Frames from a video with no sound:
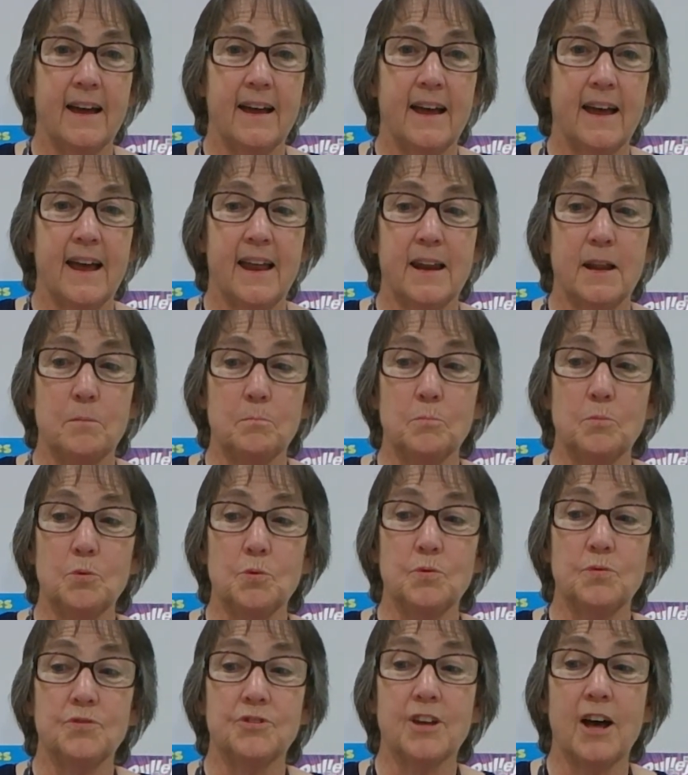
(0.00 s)
And it
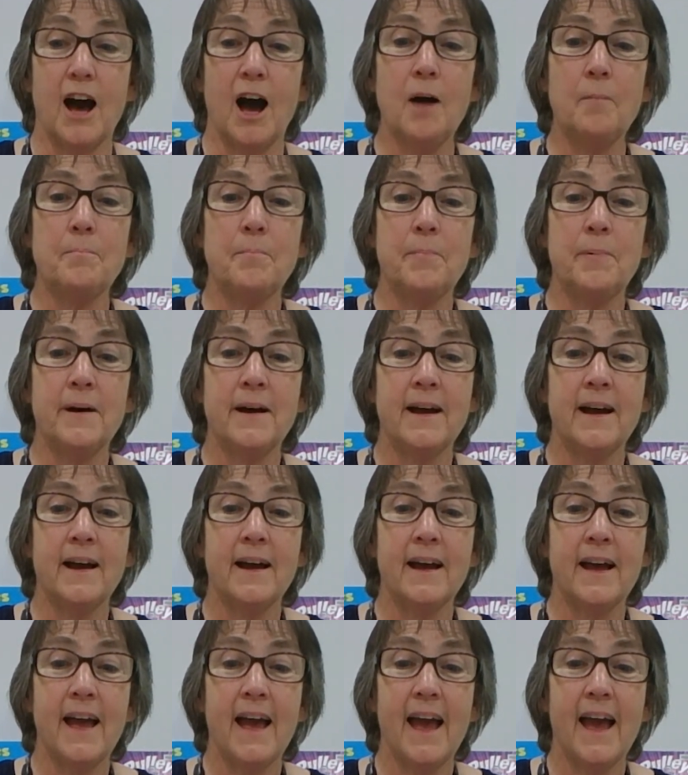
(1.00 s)
moves up,
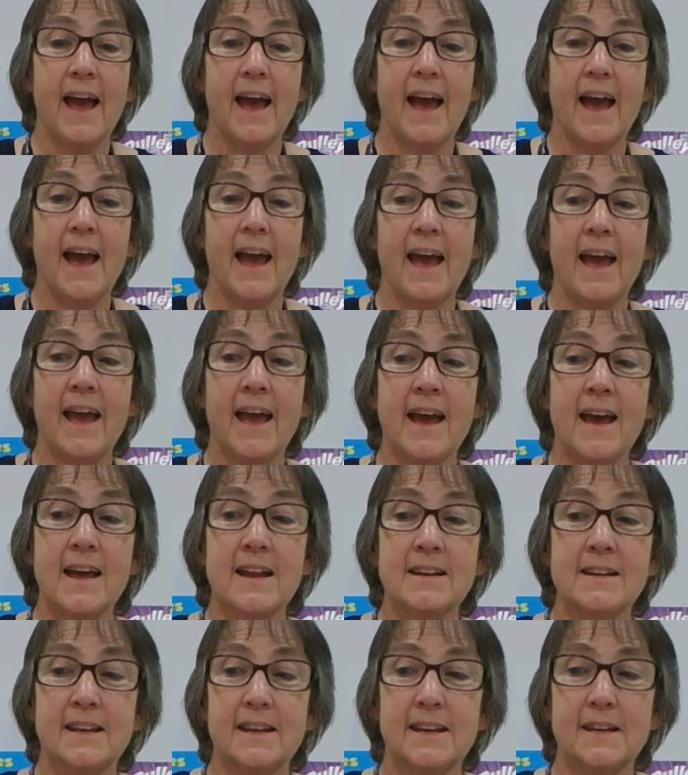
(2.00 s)

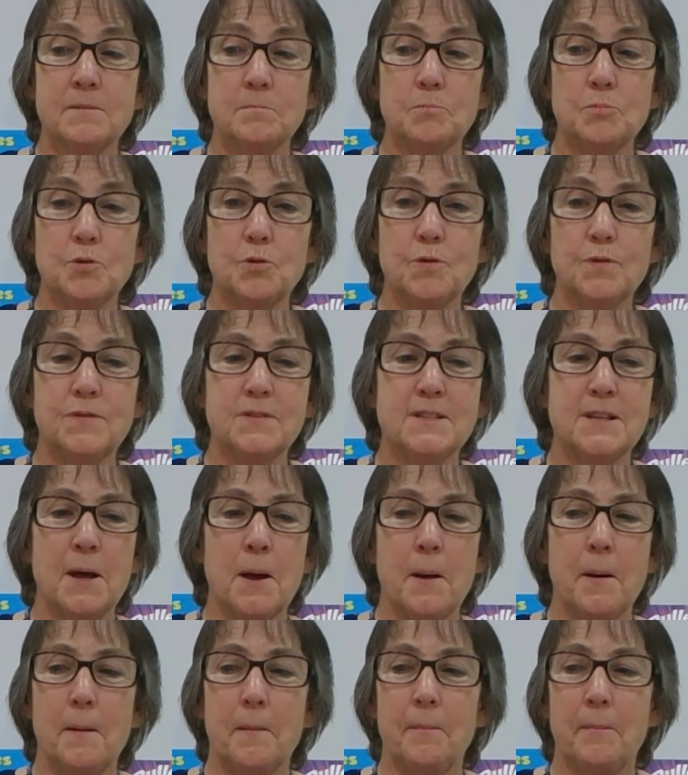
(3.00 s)
and it moves
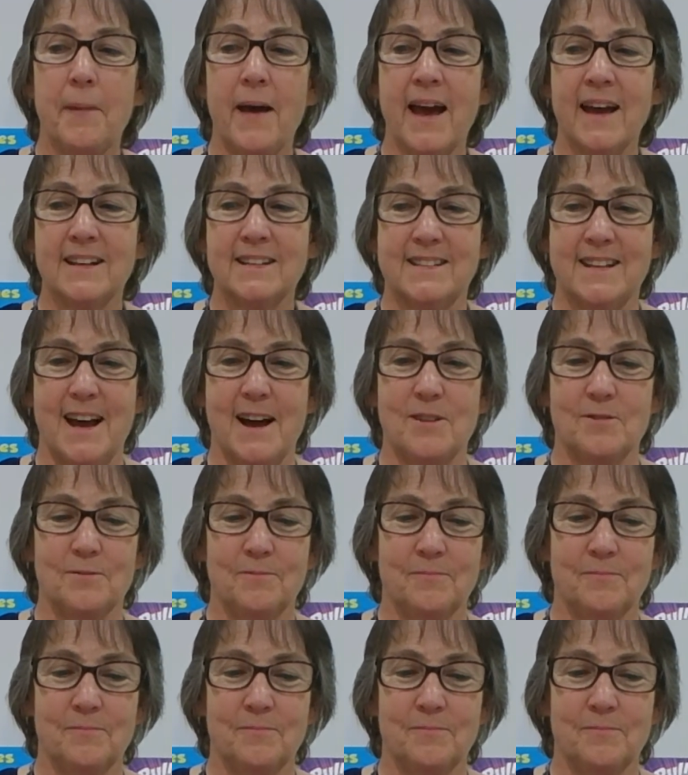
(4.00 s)
back down.